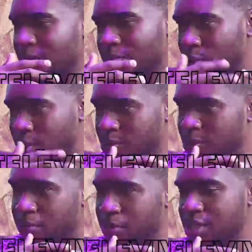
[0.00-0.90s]

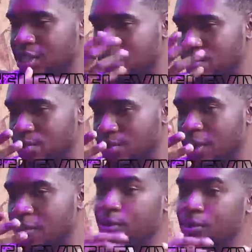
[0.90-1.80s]
impossible for a child to do
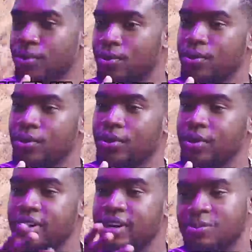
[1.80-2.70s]
that. But
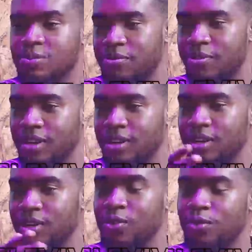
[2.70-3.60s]
let's be frank,
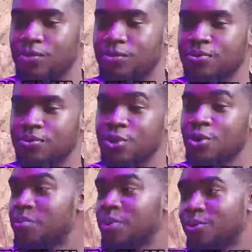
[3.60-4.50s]
a lot of
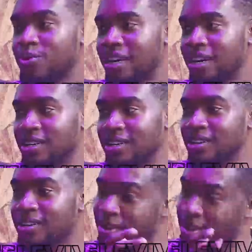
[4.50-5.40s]
young people are
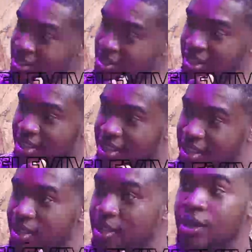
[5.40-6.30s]
crazy in our day.